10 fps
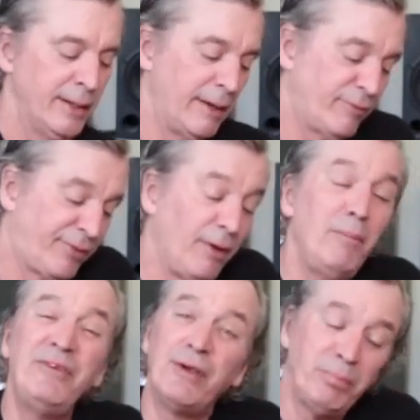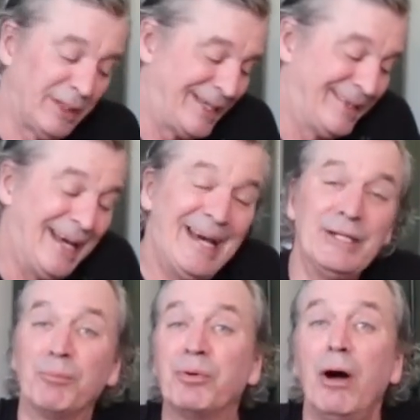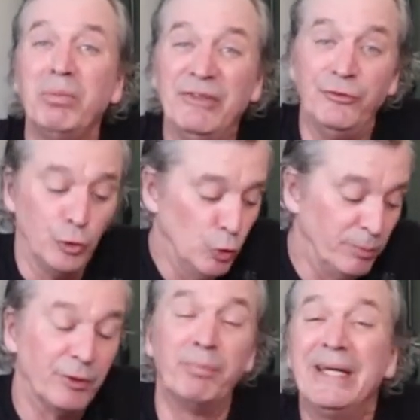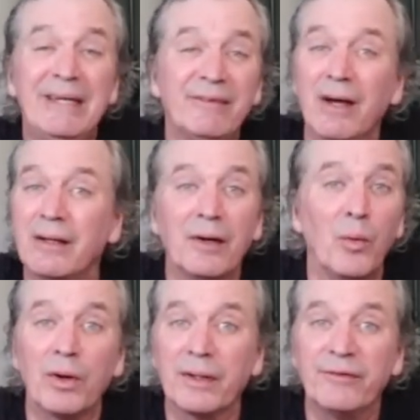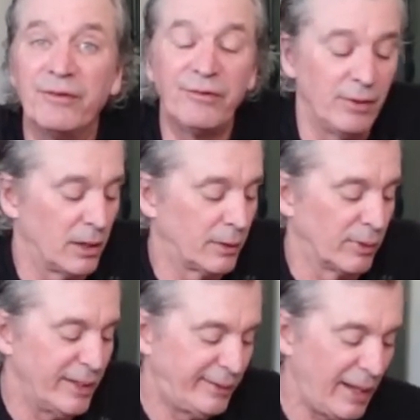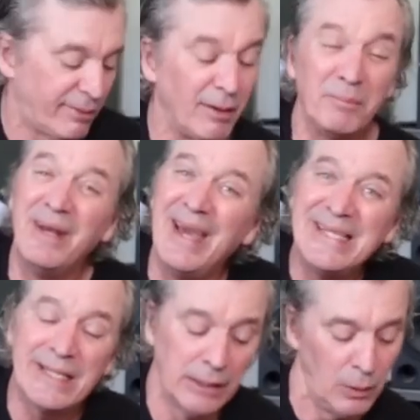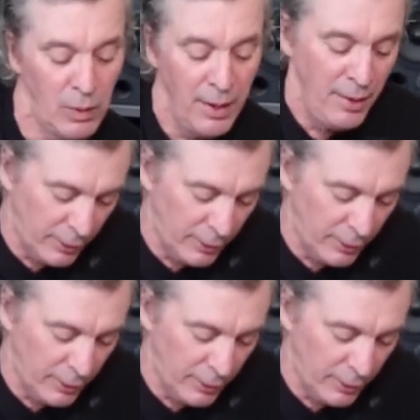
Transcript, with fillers: Now if your thumb is up like that, you're probably doomed. Your pinky's not gonna work. It's just not gonna work. Get that thumb nice and low.